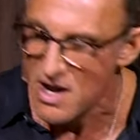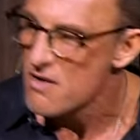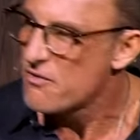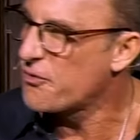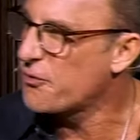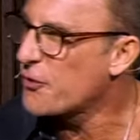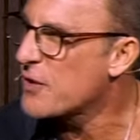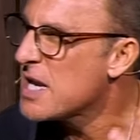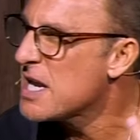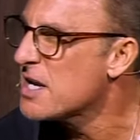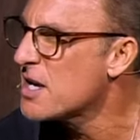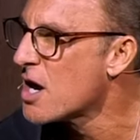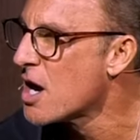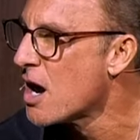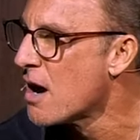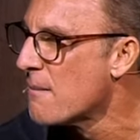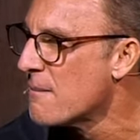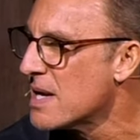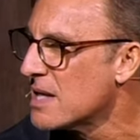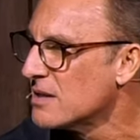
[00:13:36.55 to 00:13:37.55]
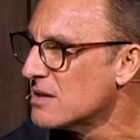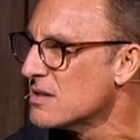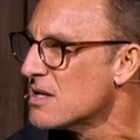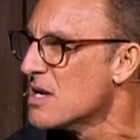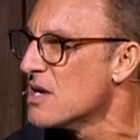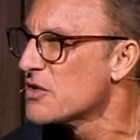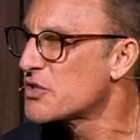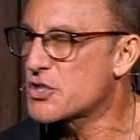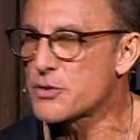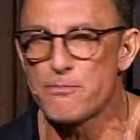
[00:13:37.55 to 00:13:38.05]
freedom and
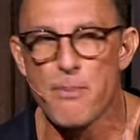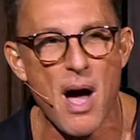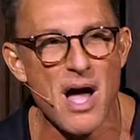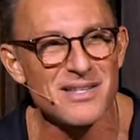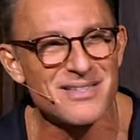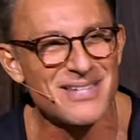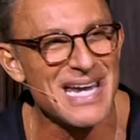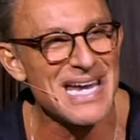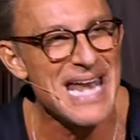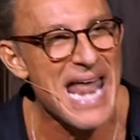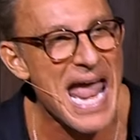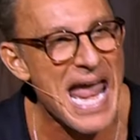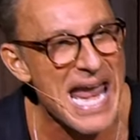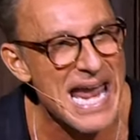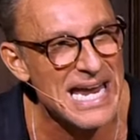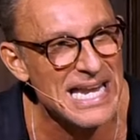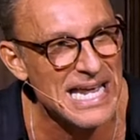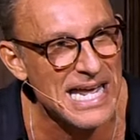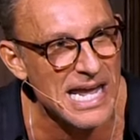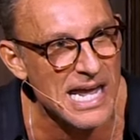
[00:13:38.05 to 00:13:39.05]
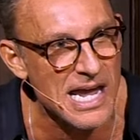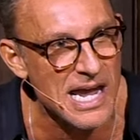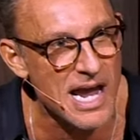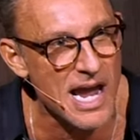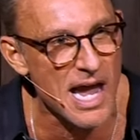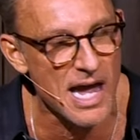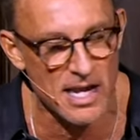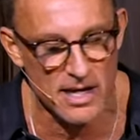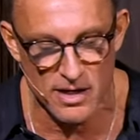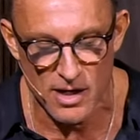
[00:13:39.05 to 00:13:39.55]
spontaneity
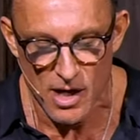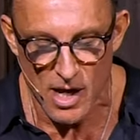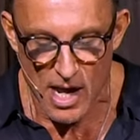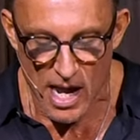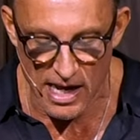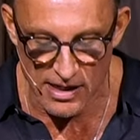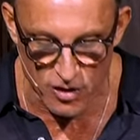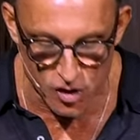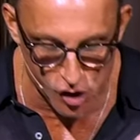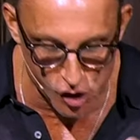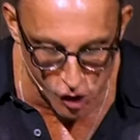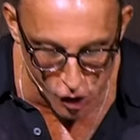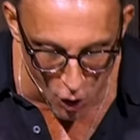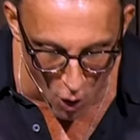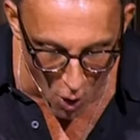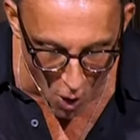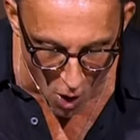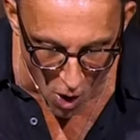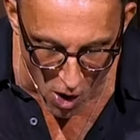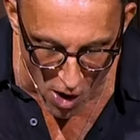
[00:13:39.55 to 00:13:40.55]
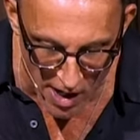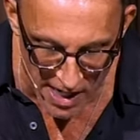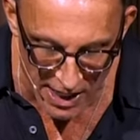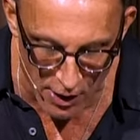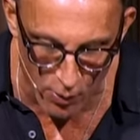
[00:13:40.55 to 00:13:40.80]
and, and joy.